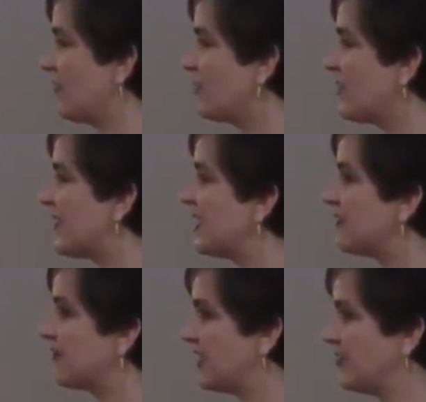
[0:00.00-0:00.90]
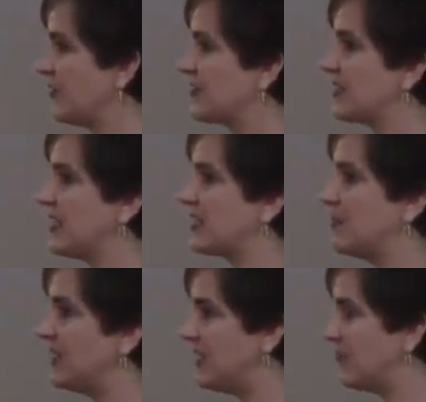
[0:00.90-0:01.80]
everyone think of guilds like
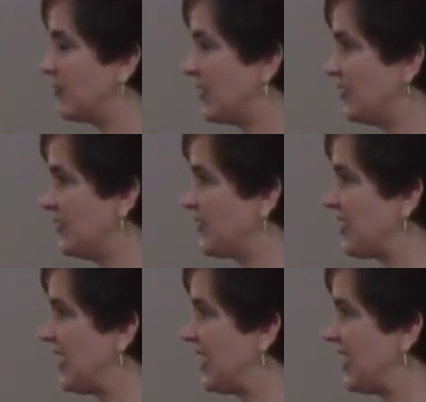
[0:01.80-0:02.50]
the medieval guilds